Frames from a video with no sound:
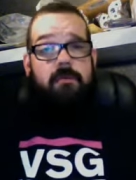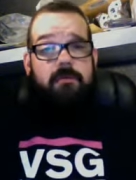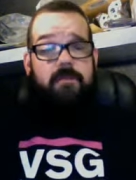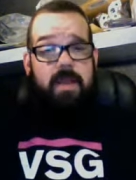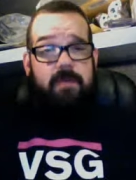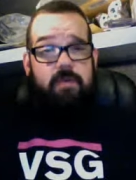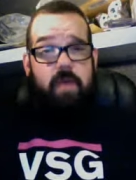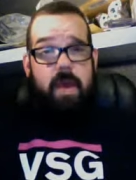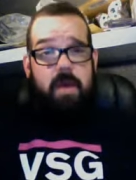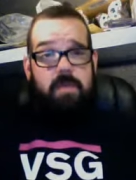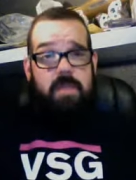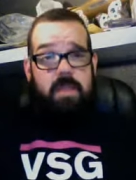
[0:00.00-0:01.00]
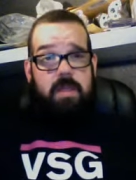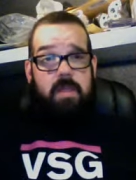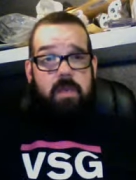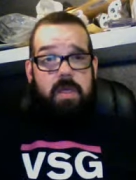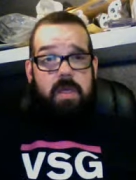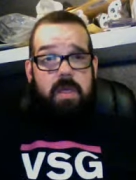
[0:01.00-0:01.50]
flavor out and a new
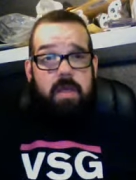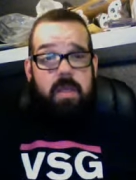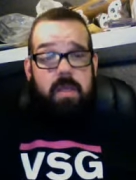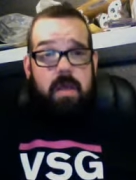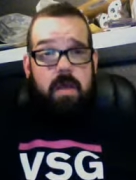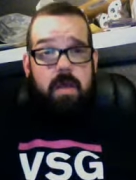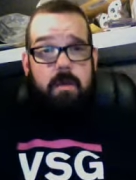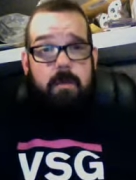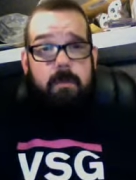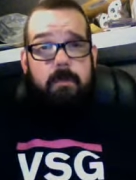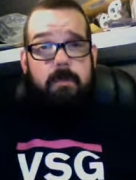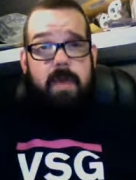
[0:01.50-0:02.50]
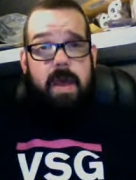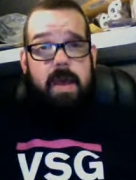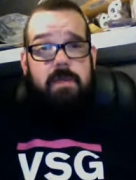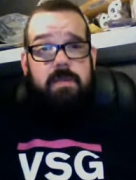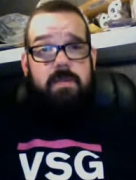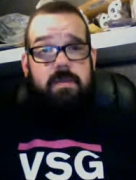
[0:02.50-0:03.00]
deal on the um,
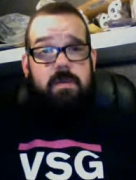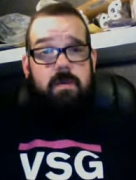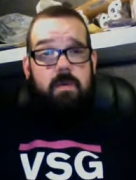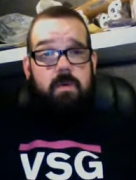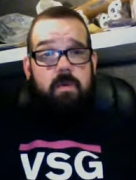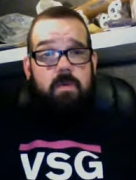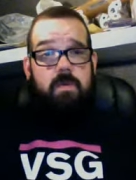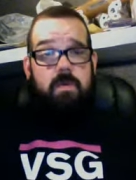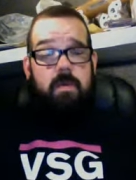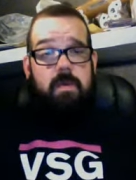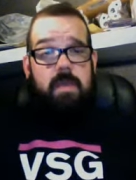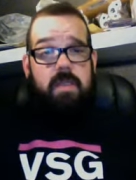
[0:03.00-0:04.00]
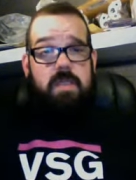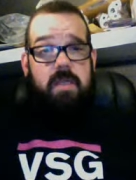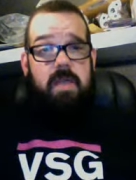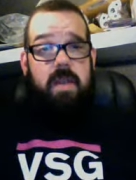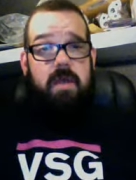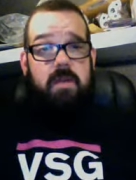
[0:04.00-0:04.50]
packs. So you might want to check
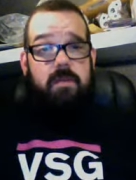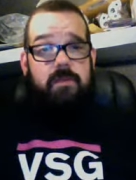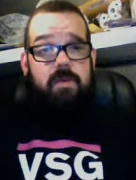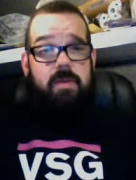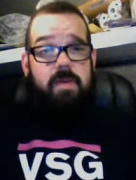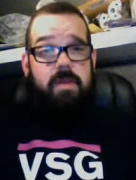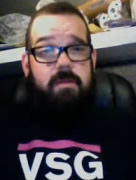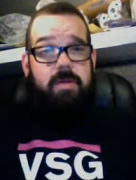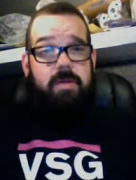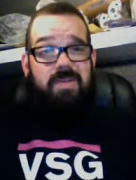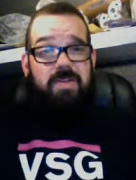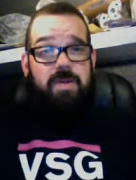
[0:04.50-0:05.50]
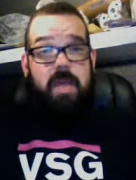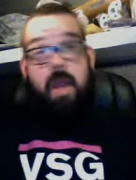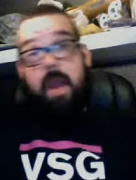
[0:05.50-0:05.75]
that out if you're into the Perky Jerky. I